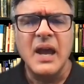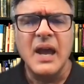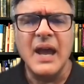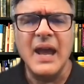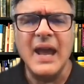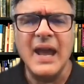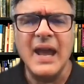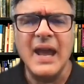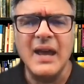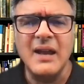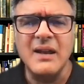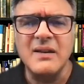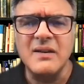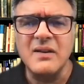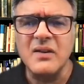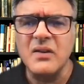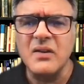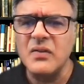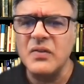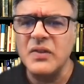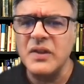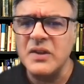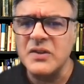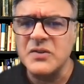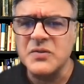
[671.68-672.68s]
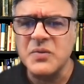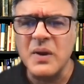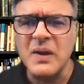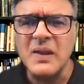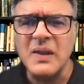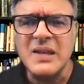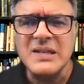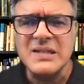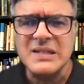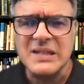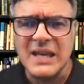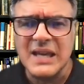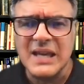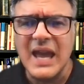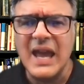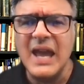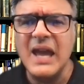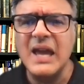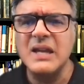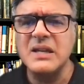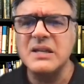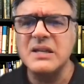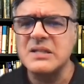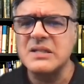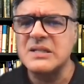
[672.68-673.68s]
And the Israelis
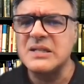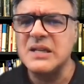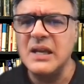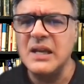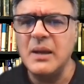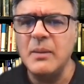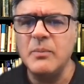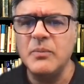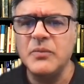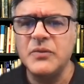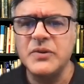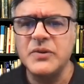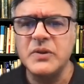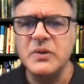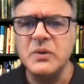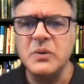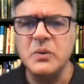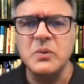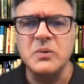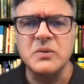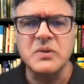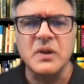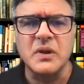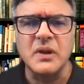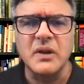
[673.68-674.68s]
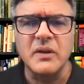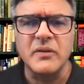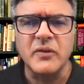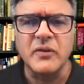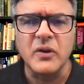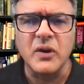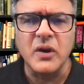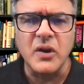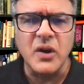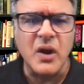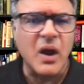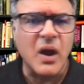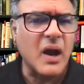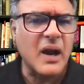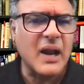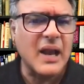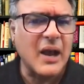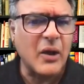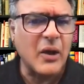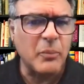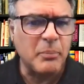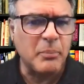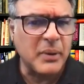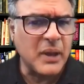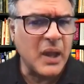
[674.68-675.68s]
can't seem to deliver a
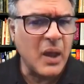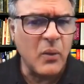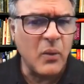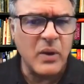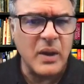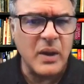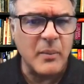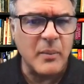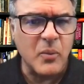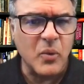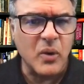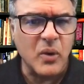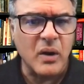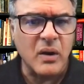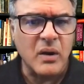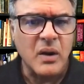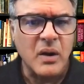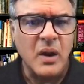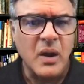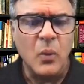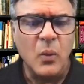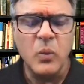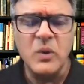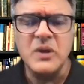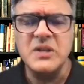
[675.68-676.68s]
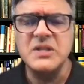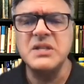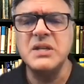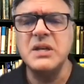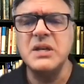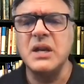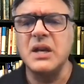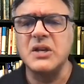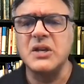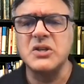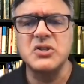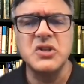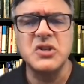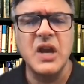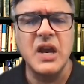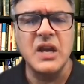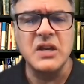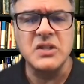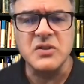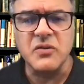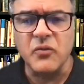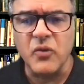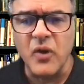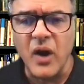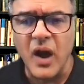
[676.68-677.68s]
knockout blow anymore. We see an
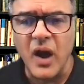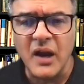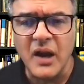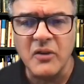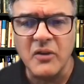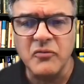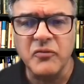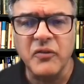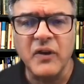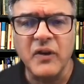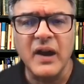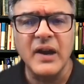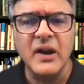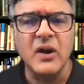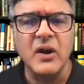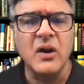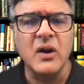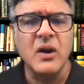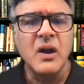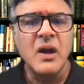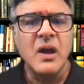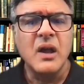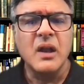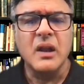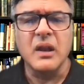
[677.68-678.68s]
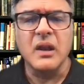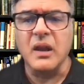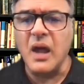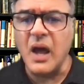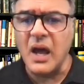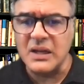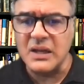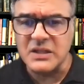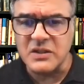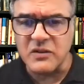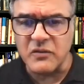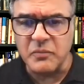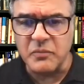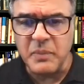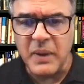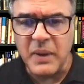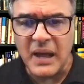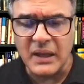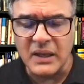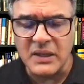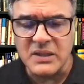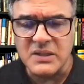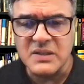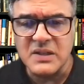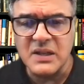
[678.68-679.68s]
exchange of rocket fire, lots of
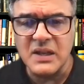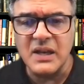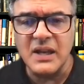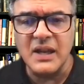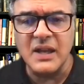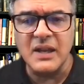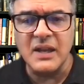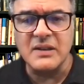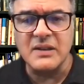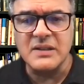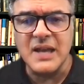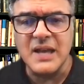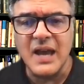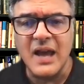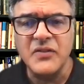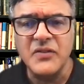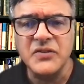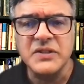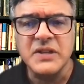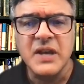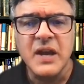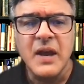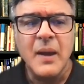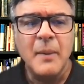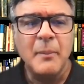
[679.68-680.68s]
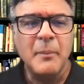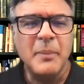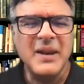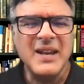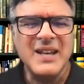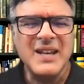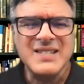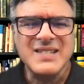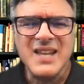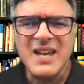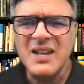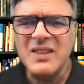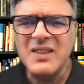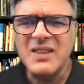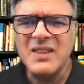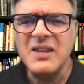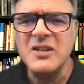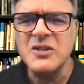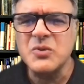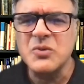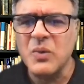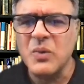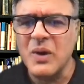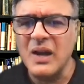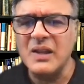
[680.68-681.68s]
Palestinian deaths, but it's like the
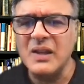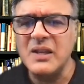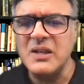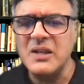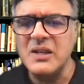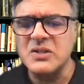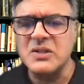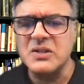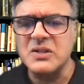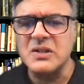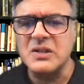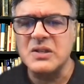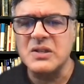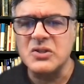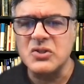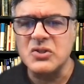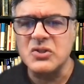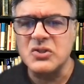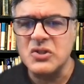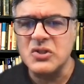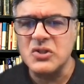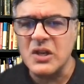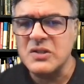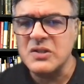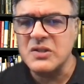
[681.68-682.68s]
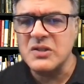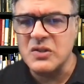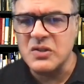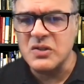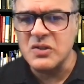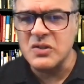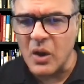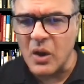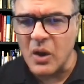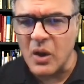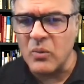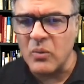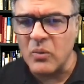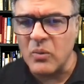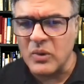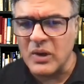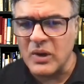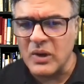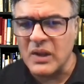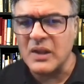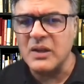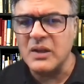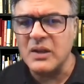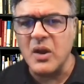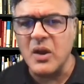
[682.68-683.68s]
Israelis just don't
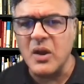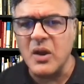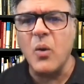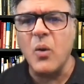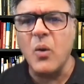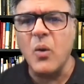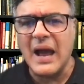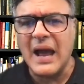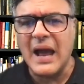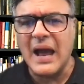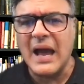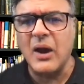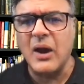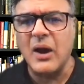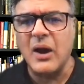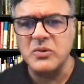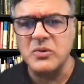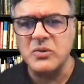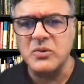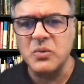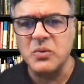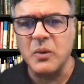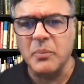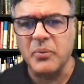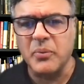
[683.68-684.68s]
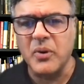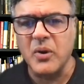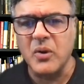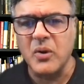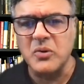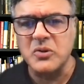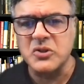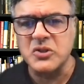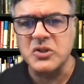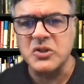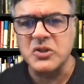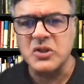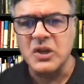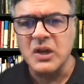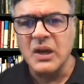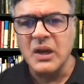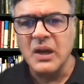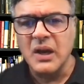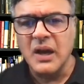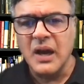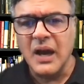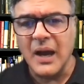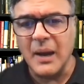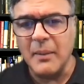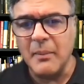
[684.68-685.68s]
really know how to approach
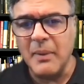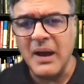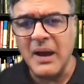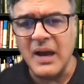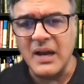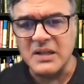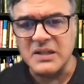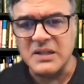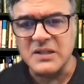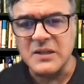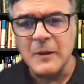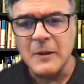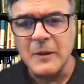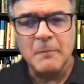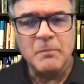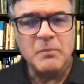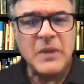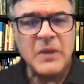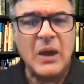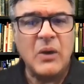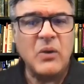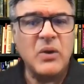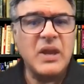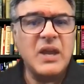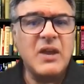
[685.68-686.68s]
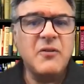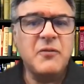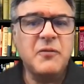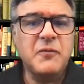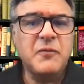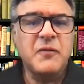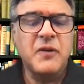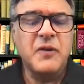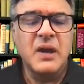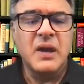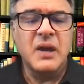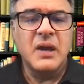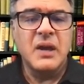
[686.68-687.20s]
Hamas. Now, if